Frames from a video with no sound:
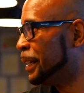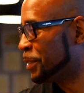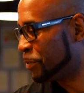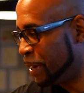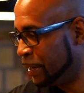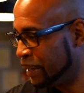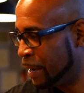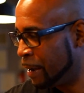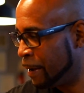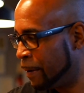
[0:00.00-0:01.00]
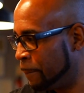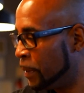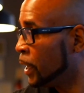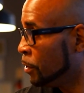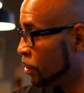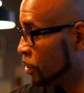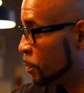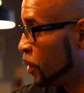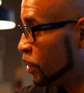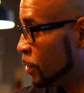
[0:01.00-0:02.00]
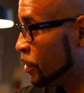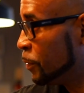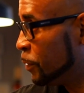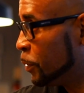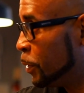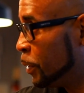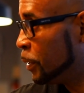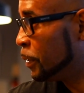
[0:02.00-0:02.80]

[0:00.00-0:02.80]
That's right. And you're the sponsor for